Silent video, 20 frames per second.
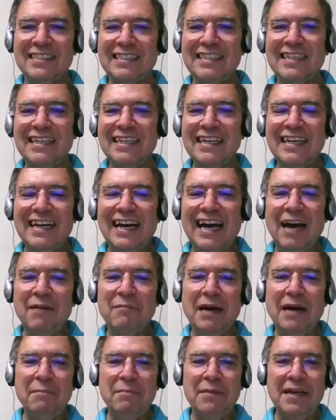And I
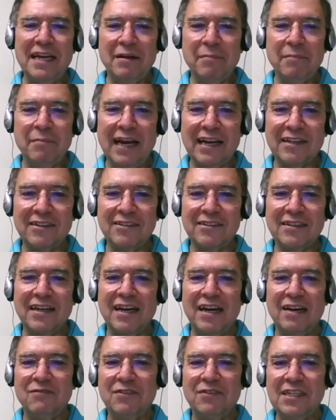might be at a medical
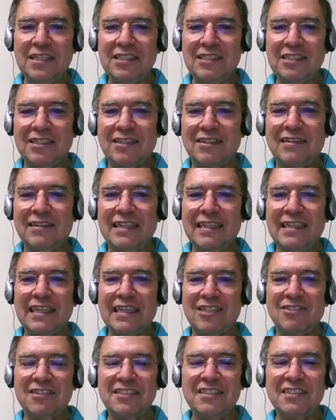conference or an
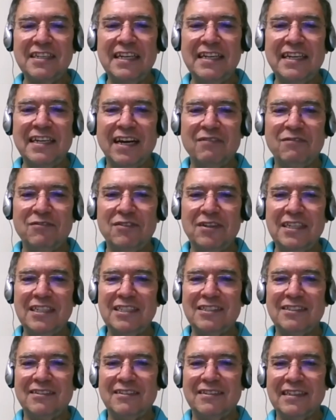electricity
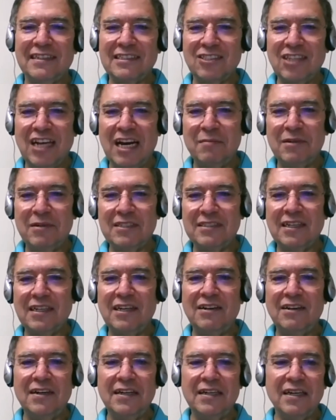conference or a
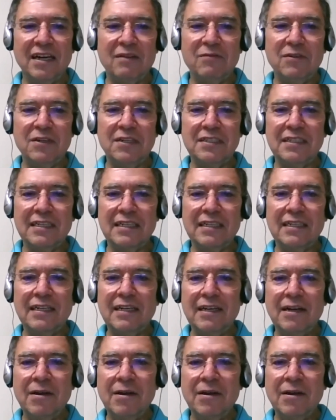cybersecurity conference. And